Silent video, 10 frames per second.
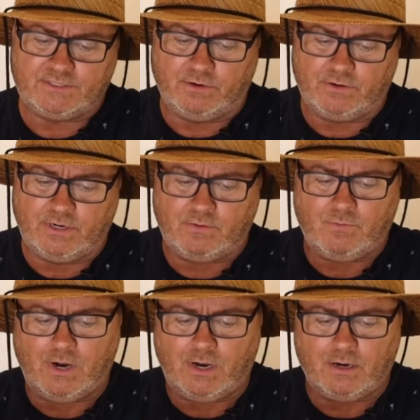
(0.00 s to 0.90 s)
coconut
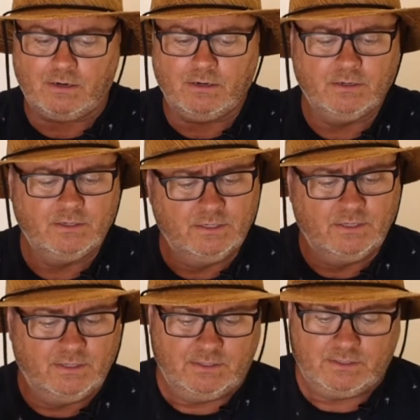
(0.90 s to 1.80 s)
water.
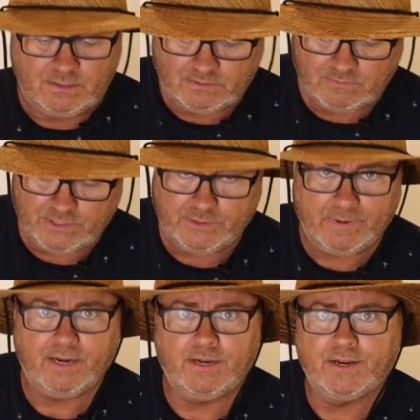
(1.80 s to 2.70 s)
You know, while you're
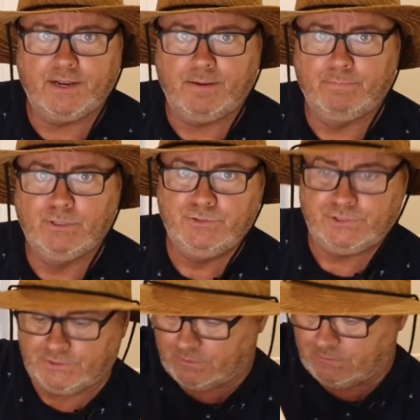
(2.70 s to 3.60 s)
buying kombucha or